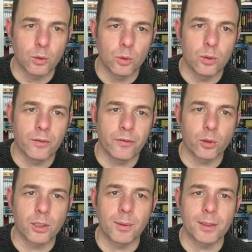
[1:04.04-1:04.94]
New
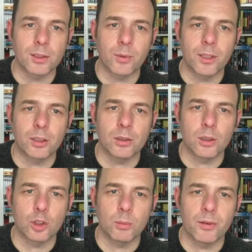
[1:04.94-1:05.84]
4K
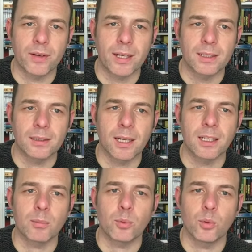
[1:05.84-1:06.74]
restoration, supervised
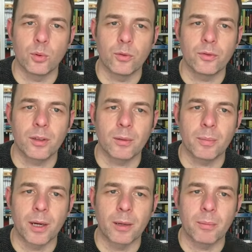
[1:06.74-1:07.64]
and approved
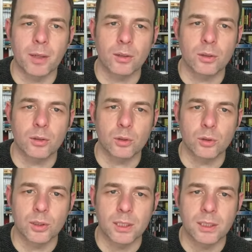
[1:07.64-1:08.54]
by Martin
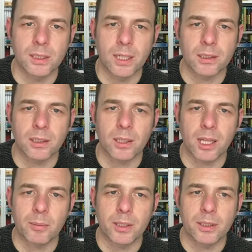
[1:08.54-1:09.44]
Scorsese and
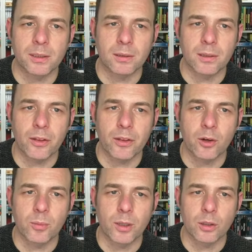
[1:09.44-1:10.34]
collaborator
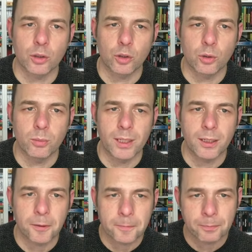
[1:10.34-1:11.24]
Thelma
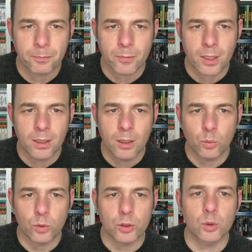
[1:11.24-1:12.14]
Schoonmaker.
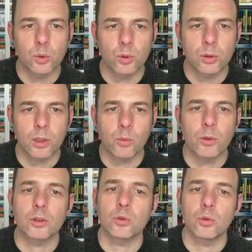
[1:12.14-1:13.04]
Restored
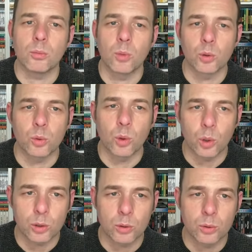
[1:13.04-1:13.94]
original mono
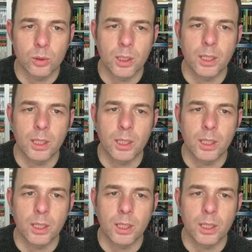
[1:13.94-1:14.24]
audio.